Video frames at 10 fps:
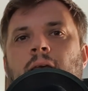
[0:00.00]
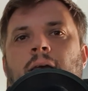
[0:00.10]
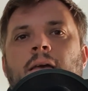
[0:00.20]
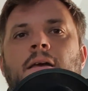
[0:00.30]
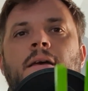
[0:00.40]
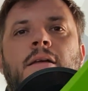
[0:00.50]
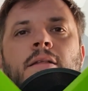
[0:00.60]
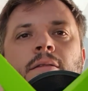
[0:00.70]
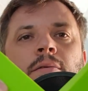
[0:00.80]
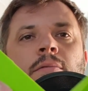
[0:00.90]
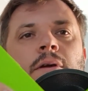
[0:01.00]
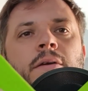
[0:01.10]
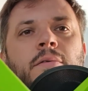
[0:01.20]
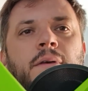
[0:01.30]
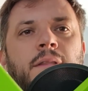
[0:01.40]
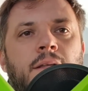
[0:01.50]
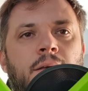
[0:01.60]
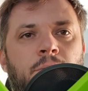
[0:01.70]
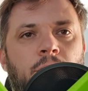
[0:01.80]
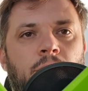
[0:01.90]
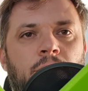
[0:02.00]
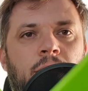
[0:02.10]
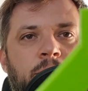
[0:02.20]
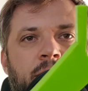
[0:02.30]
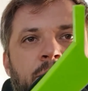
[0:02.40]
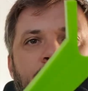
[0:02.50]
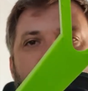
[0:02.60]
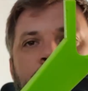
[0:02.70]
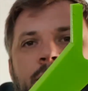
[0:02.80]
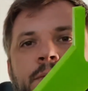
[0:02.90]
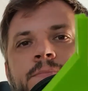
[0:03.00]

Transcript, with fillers: And we're with the prototype number two.